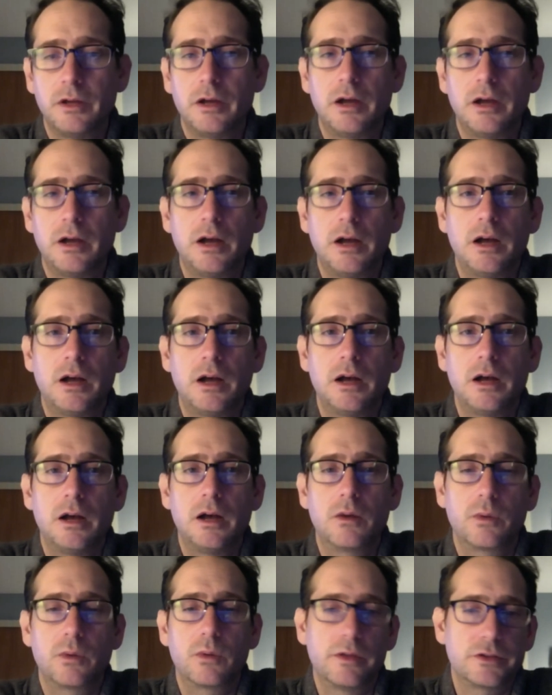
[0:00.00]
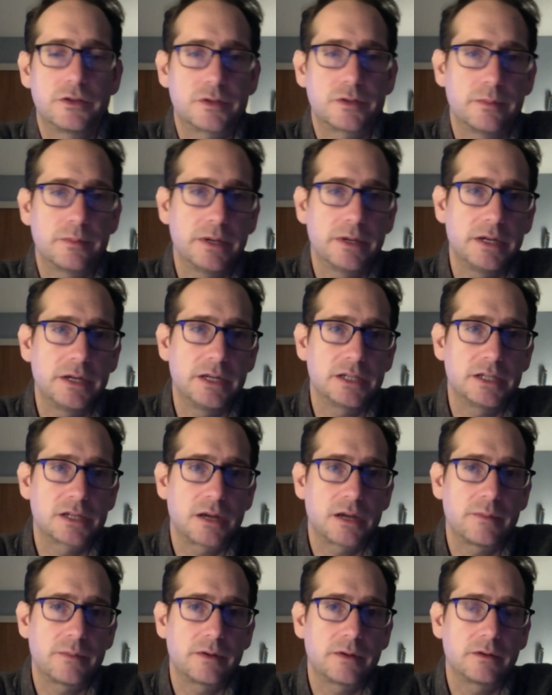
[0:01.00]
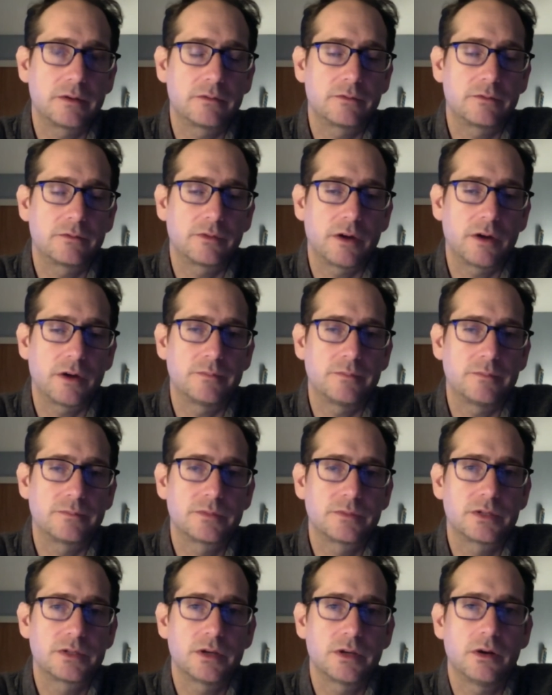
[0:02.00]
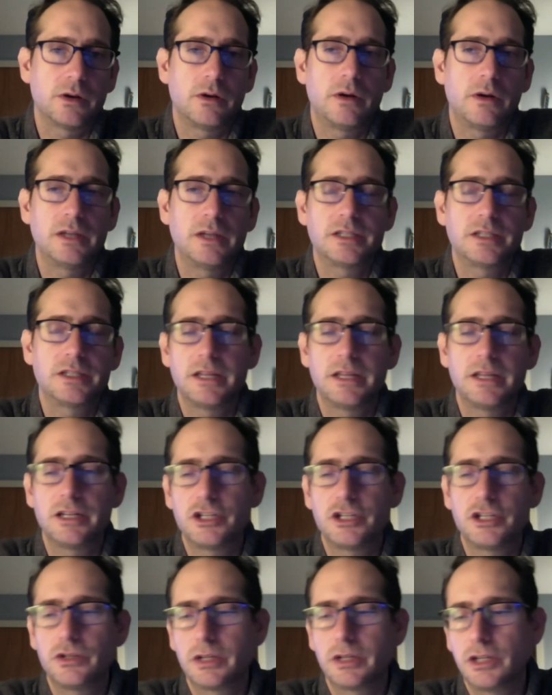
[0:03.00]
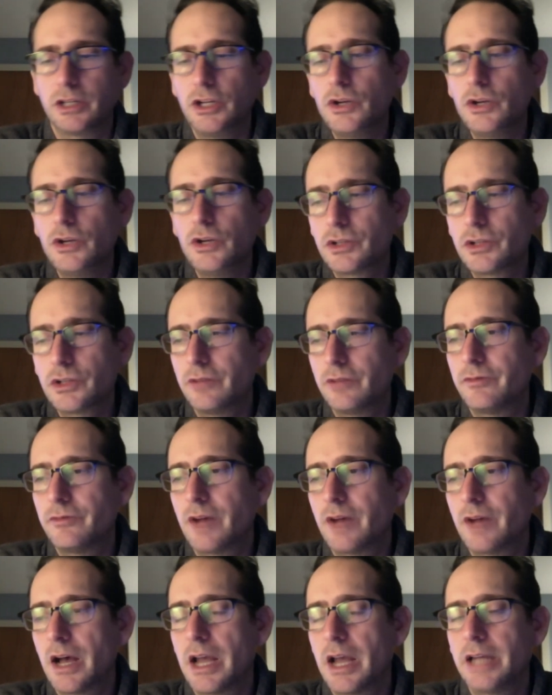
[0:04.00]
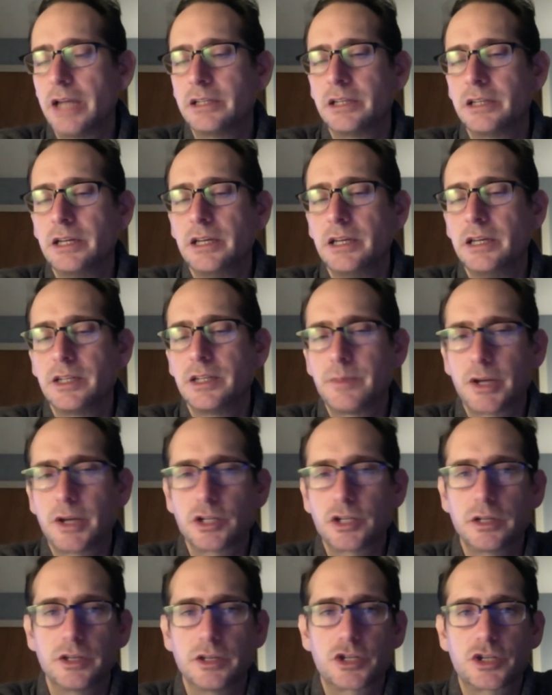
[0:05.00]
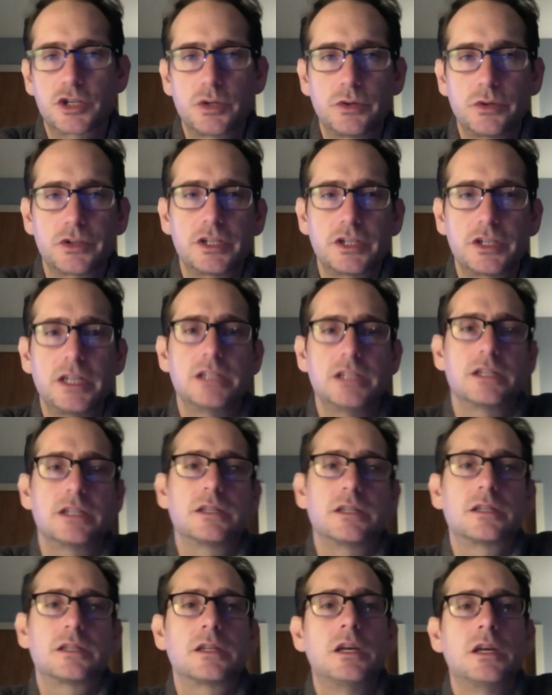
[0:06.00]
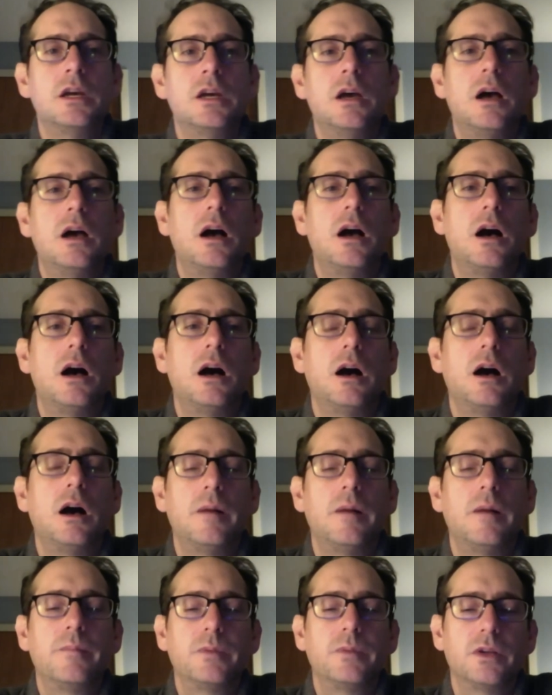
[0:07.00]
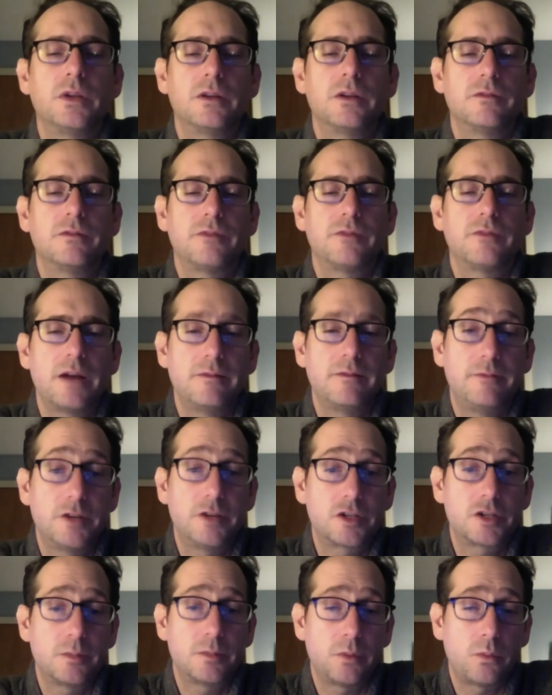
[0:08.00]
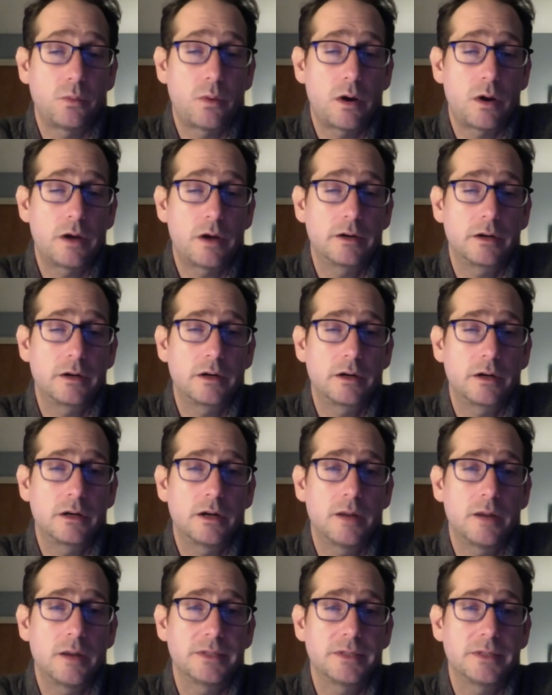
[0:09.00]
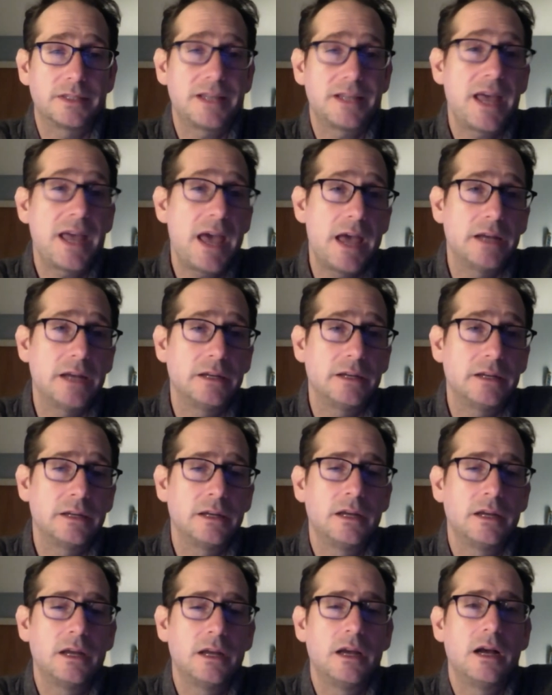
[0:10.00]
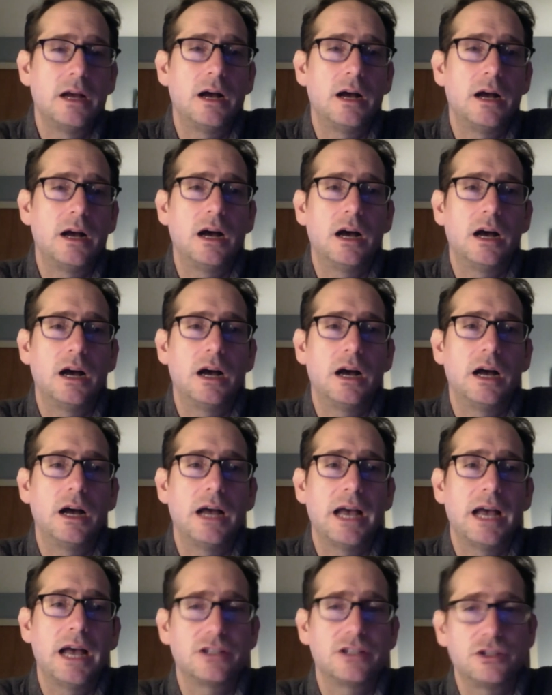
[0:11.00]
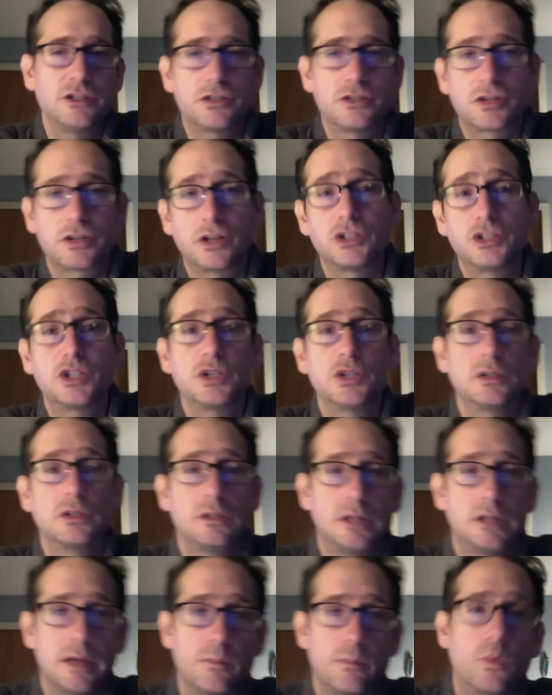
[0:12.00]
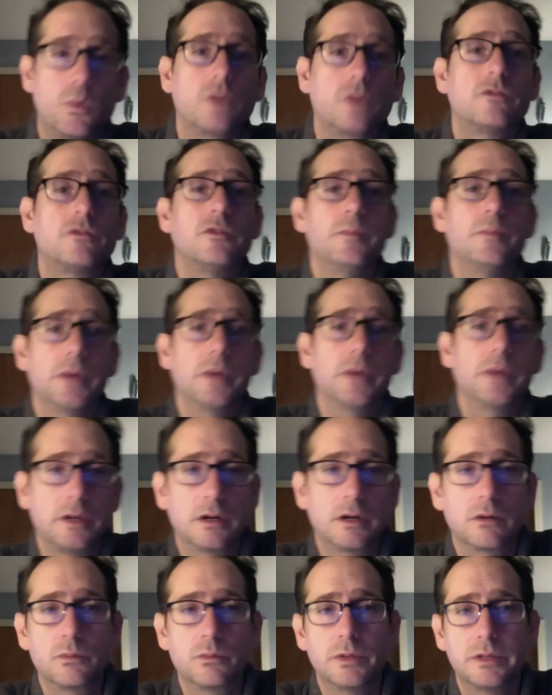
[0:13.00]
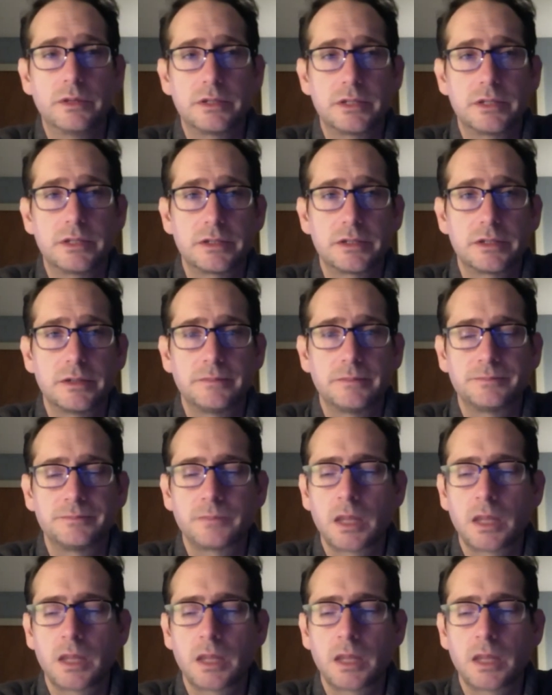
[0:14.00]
uh, where the turbidity is coming from. So I'd say that you can usually find, especially in the shoulder seasons, um, you can find fishable water up to 10 uh, as you start to get more familiar with the system.